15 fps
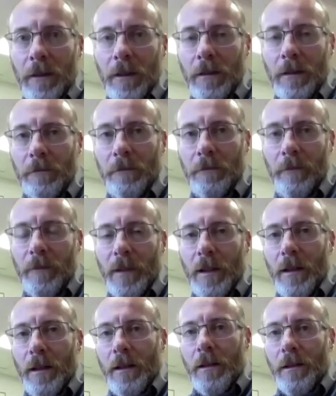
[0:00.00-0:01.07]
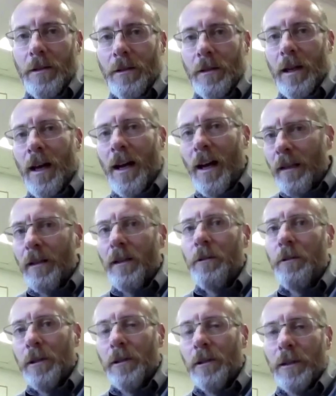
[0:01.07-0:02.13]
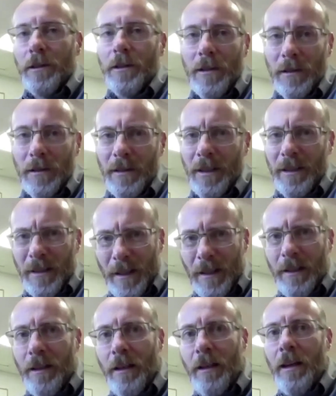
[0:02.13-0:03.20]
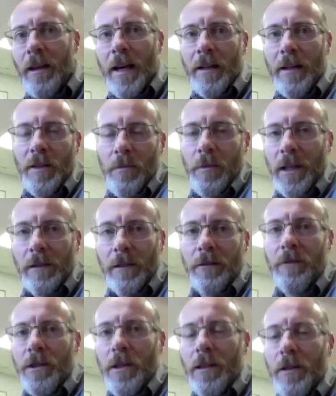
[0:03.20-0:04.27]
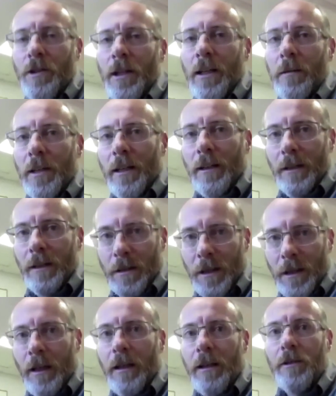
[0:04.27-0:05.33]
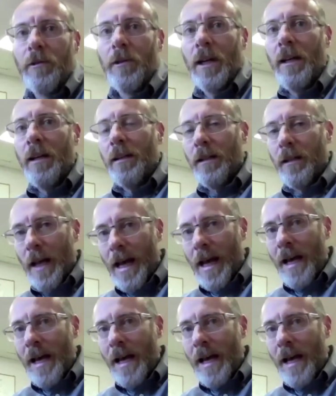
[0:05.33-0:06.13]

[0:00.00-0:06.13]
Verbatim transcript: alert. So the high-low alerts, that's a key aspect of CGM. Get the settings right and